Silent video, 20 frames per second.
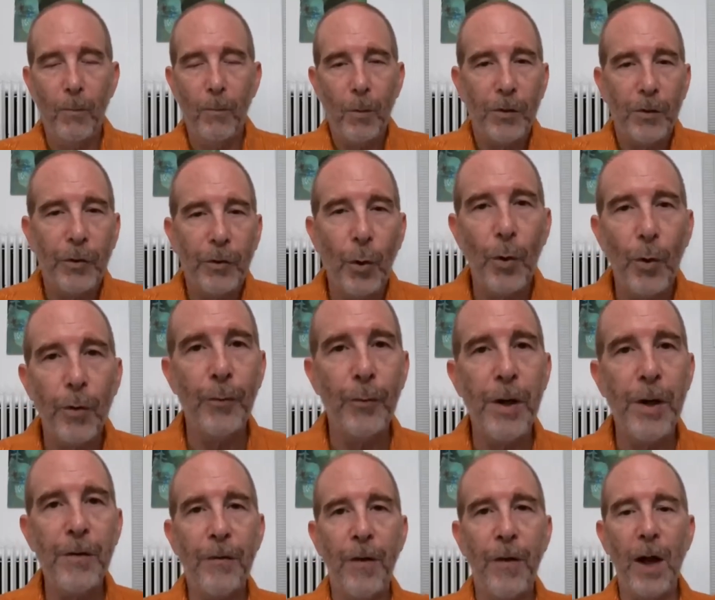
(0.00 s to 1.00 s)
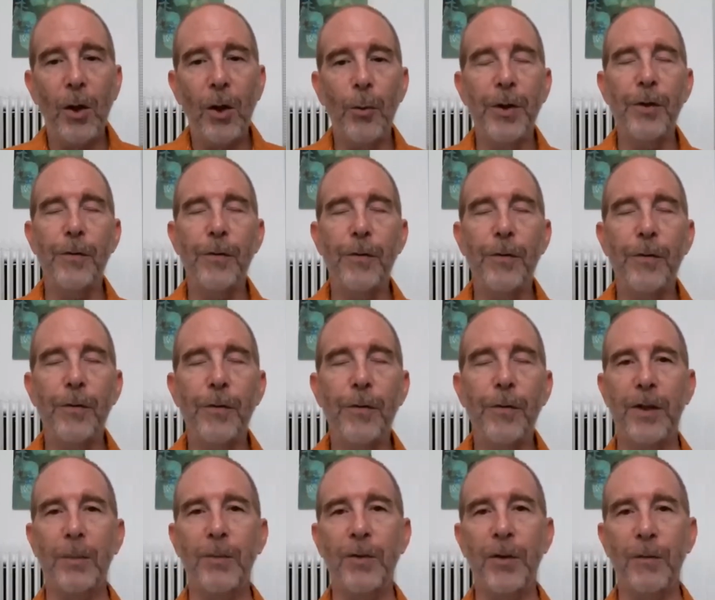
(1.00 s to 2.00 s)
So if we follow in the
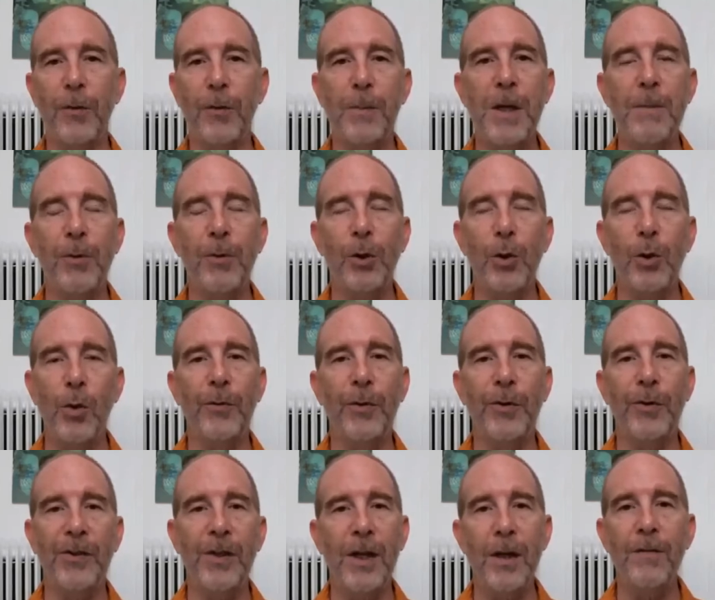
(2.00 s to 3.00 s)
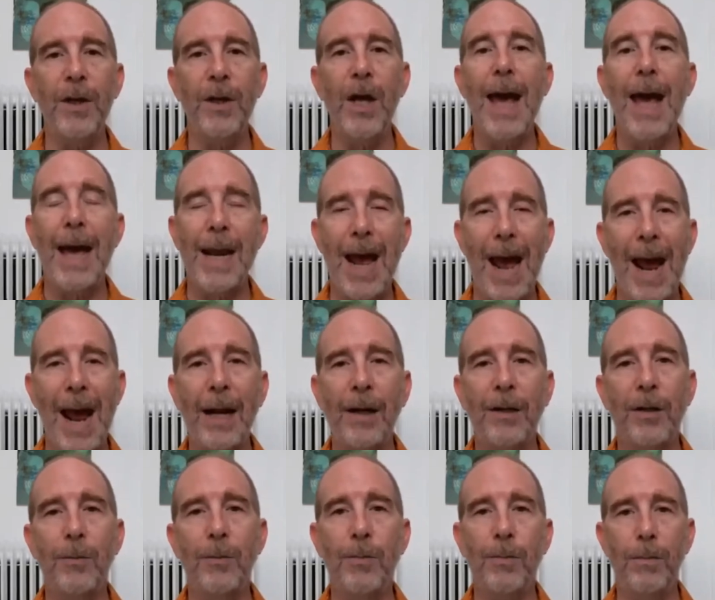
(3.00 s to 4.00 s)
footsteps of the people who have received and
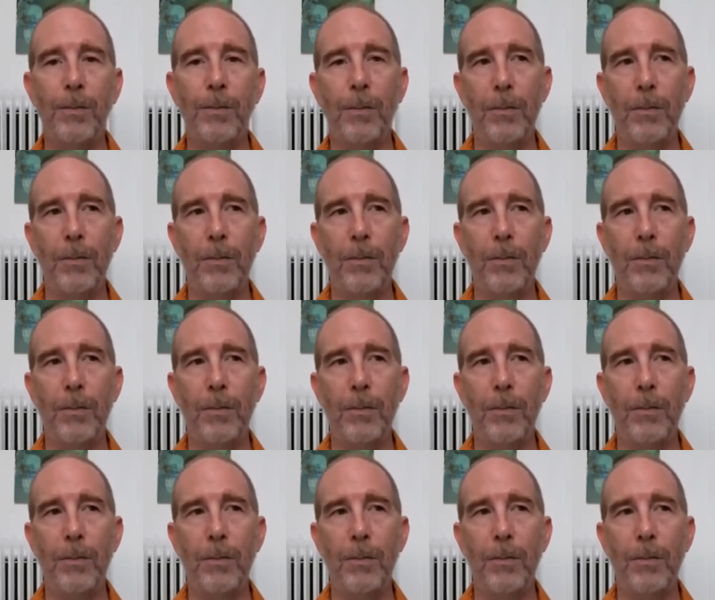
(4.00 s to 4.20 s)
acted